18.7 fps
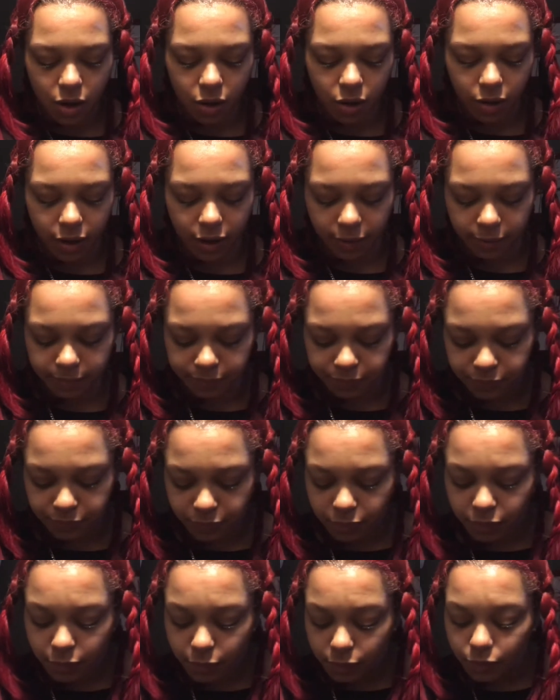Okay.
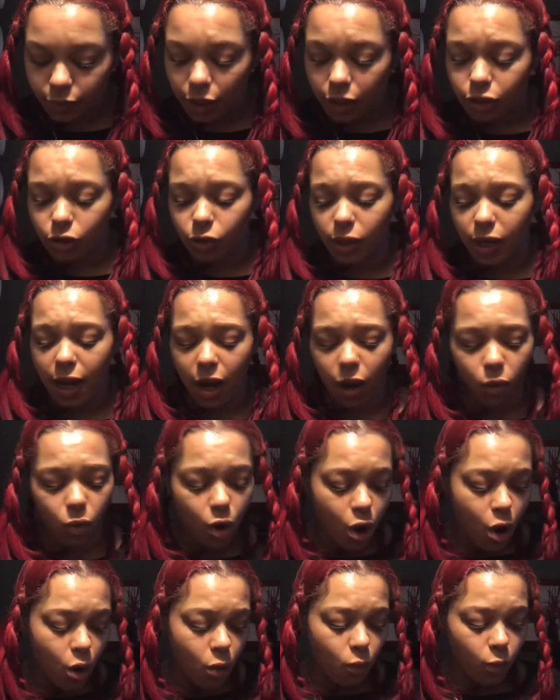So now,
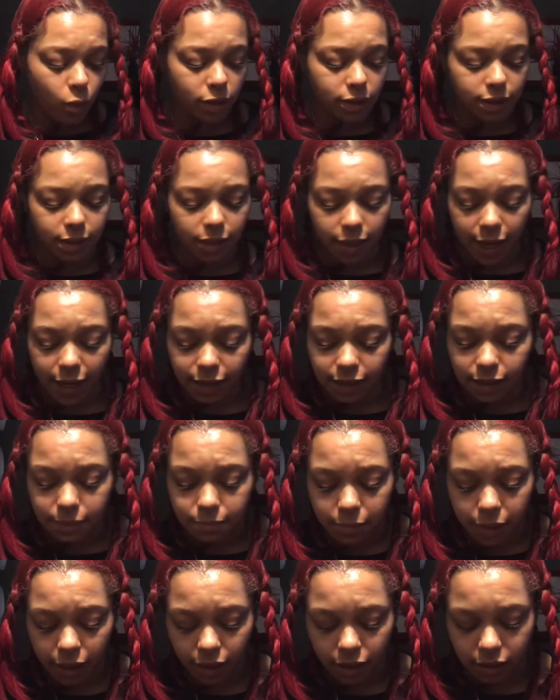once that's
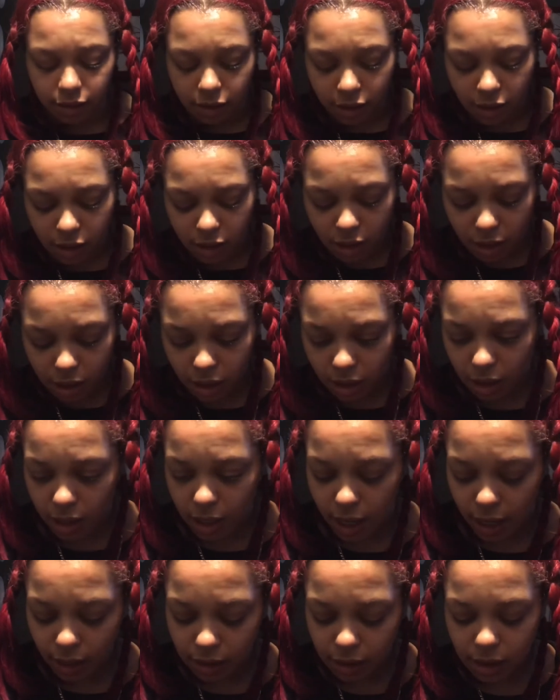mixed,
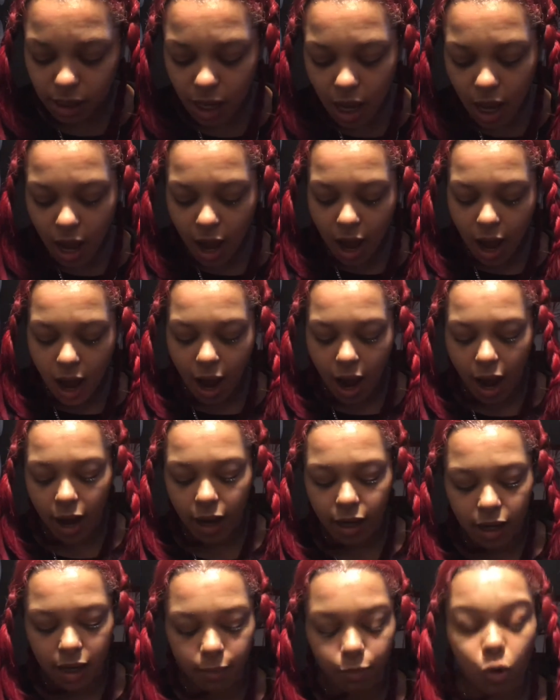next,
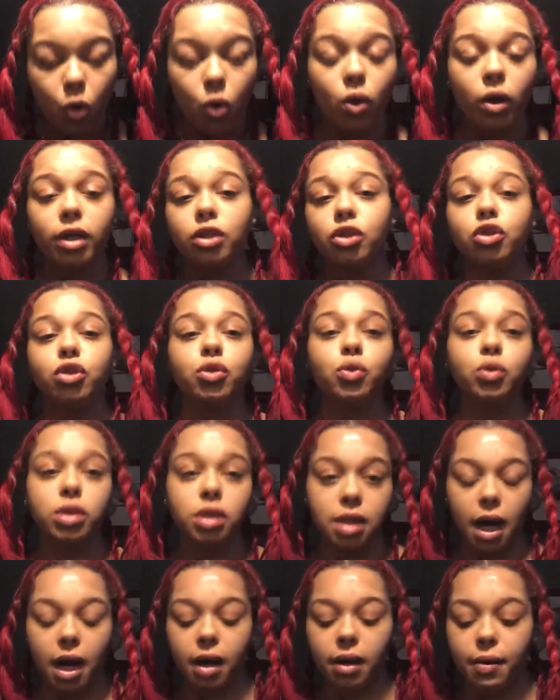I am going to
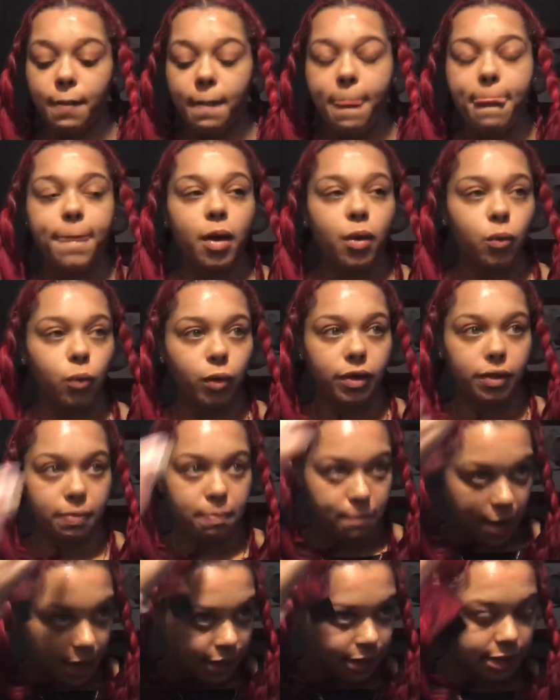start with
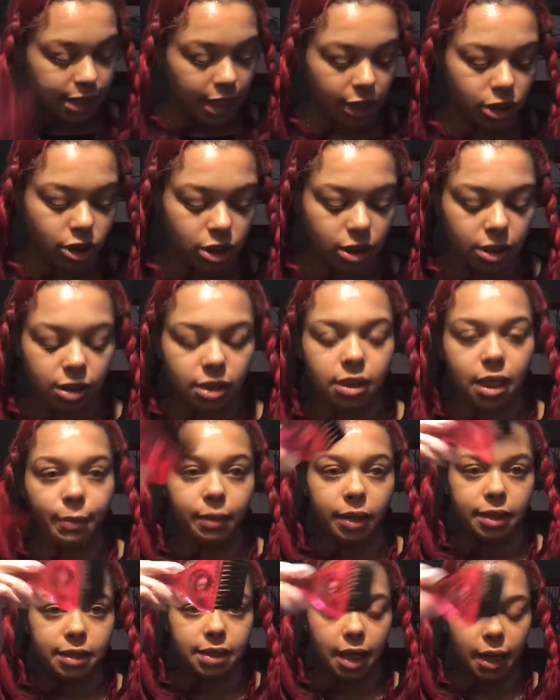my sections. I'm
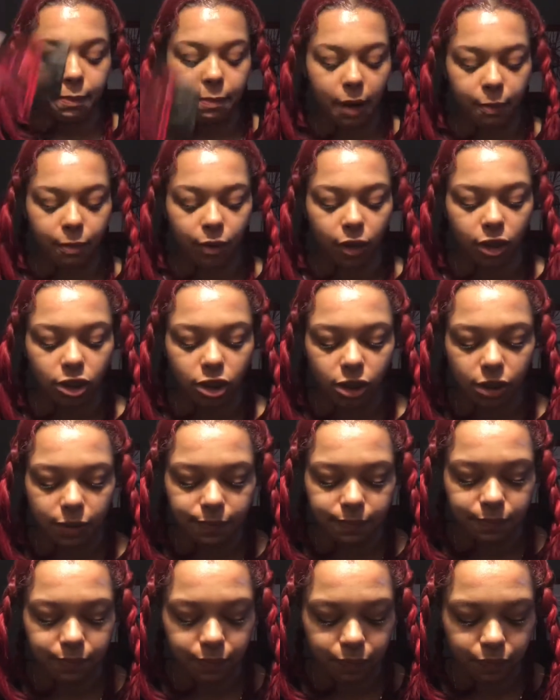gonna take my brush
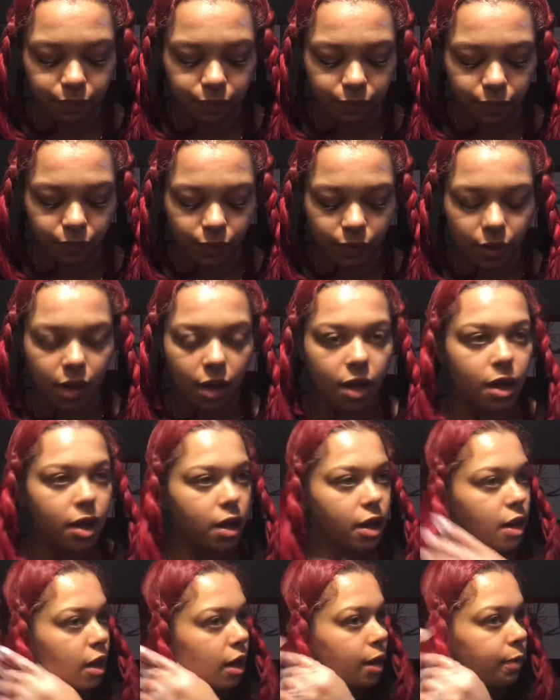
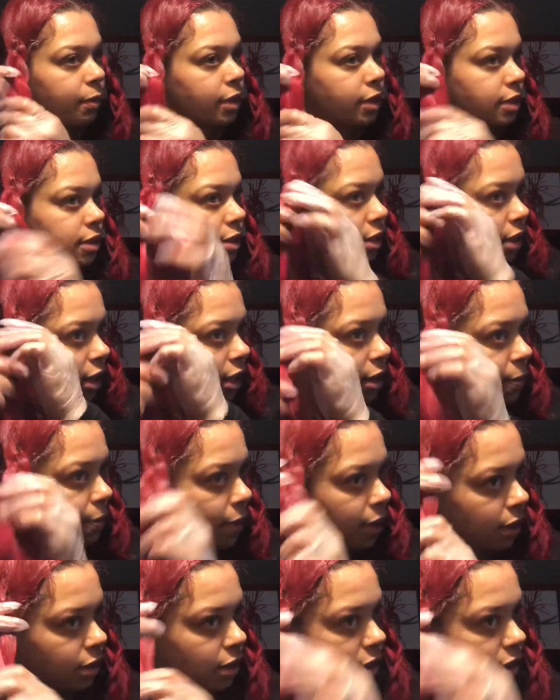and I'm gonna take apart